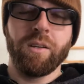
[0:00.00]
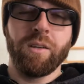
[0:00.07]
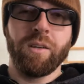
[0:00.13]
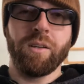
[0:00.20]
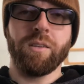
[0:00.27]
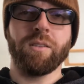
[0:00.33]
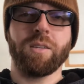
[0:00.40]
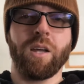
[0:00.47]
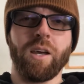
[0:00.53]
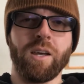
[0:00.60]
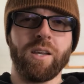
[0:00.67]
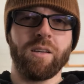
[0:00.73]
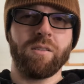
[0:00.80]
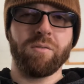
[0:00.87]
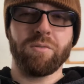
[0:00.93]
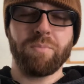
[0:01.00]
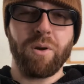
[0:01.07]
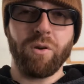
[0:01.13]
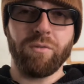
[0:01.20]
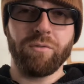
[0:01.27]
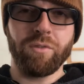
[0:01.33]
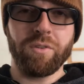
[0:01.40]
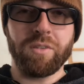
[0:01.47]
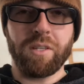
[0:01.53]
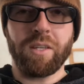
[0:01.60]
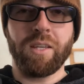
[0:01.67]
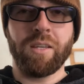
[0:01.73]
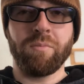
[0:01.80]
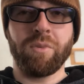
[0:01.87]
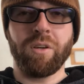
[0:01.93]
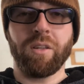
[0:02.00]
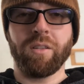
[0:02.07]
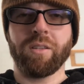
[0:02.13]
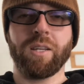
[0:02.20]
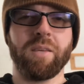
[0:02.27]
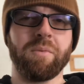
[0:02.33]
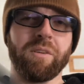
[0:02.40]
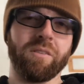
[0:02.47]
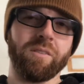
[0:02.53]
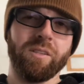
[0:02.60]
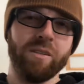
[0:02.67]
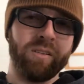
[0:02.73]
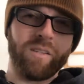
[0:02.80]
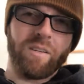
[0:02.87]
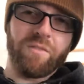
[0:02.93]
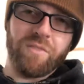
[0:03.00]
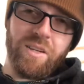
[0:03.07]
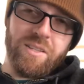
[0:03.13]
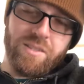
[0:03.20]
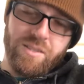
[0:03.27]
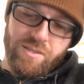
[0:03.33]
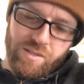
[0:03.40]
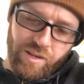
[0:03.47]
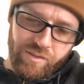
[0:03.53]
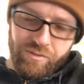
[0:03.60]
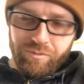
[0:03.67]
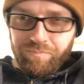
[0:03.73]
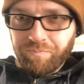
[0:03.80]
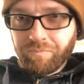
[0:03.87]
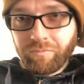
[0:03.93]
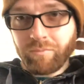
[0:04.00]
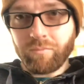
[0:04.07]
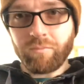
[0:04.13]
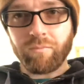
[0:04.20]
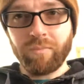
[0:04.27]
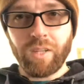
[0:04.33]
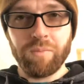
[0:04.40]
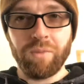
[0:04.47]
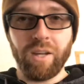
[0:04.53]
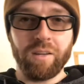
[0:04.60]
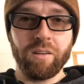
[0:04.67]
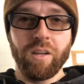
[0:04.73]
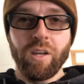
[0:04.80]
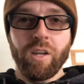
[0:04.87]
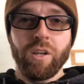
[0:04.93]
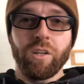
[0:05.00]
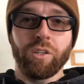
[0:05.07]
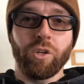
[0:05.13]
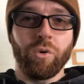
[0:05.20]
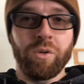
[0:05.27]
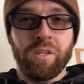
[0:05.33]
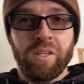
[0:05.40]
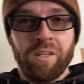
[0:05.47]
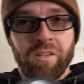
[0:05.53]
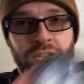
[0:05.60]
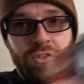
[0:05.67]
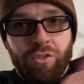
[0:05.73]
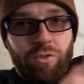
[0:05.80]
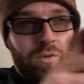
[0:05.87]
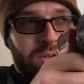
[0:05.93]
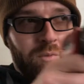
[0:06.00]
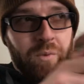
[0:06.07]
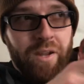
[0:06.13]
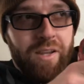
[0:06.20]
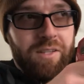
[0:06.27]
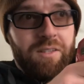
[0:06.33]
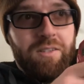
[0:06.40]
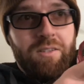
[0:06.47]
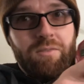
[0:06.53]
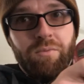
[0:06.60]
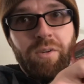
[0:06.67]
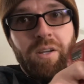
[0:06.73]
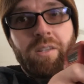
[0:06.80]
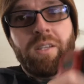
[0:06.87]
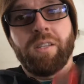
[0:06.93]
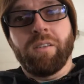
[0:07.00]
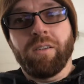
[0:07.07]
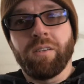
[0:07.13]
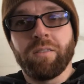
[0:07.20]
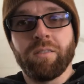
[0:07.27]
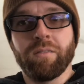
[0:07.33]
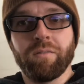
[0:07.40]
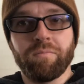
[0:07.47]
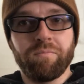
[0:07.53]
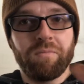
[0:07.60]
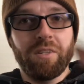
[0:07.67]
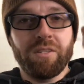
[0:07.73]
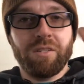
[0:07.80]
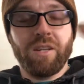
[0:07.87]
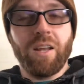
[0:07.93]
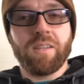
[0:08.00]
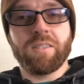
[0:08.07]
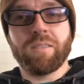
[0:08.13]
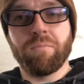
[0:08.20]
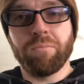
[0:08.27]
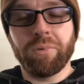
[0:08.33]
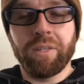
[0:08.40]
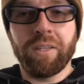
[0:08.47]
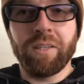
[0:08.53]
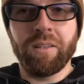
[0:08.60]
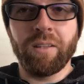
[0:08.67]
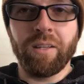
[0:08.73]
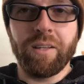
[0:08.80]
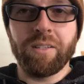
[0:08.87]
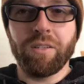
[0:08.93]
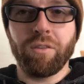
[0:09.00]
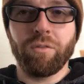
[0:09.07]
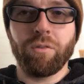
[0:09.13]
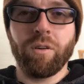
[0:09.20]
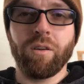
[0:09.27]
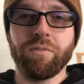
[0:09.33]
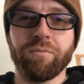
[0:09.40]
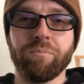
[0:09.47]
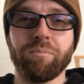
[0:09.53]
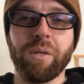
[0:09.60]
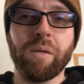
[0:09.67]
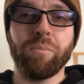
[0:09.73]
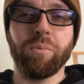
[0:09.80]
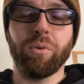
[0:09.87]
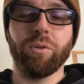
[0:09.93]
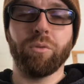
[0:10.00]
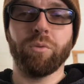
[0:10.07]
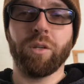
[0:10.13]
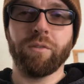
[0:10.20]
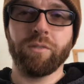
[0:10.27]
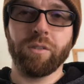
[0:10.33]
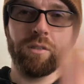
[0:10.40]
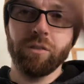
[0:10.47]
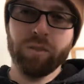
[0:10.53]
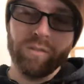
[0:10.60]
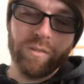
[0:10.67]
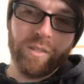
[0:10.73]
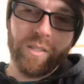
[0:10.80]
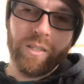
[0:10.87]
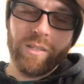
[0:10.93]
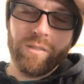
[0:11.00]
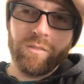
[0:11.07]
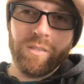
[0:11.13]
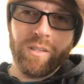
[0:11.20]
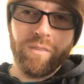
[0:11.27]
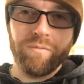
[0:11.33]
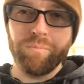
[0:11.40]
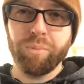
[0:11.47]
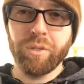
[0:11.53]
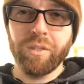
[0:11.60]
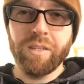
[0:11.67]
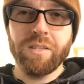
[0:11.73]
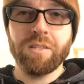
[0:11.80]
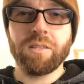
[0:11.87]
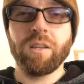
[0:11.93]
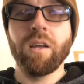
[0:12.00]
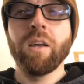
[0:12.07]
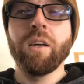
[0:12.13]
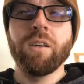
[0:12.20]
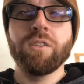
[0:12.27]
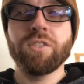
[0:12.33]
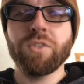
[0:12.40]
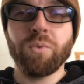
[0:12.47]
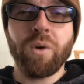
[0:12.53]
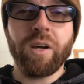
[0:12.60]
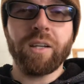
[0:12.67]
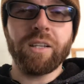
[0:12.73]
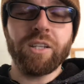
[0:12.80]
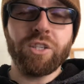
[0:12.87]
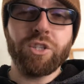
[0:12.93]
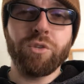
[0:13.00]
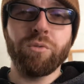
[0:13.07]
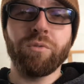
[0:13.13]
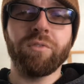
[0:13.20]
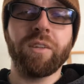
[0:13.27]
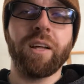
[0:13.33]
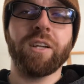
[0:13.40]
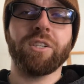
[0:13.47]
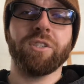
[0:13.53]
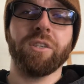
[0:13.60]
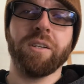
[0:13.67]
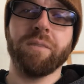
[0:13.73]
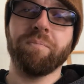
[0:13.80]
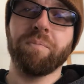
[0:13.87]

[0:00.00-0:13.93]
as high and as powerful as it can be all the time. I don't need all that fancy stuff. I'm not going in and doing raids where I need this constant blinking light to throw off people or whatever. Like, I don't need a police SWAT issued flashlight.